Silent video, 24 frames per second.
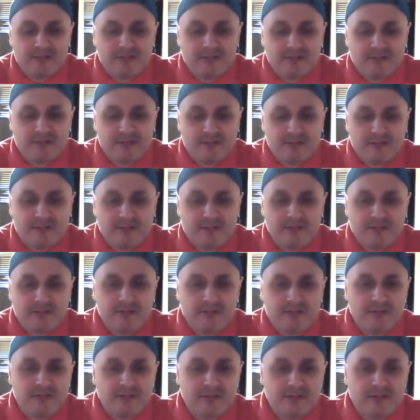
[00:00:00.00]

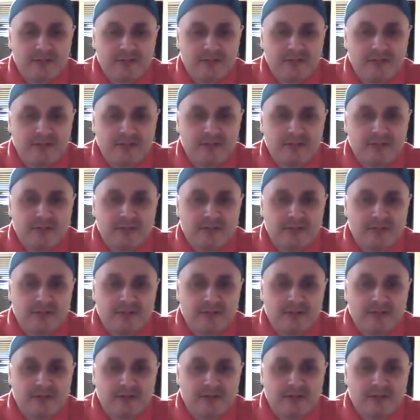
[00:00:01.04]

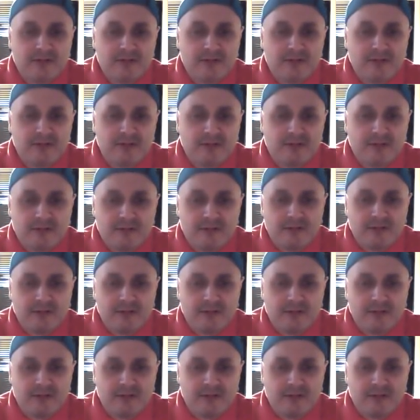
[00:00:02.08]
The person shown says nothing.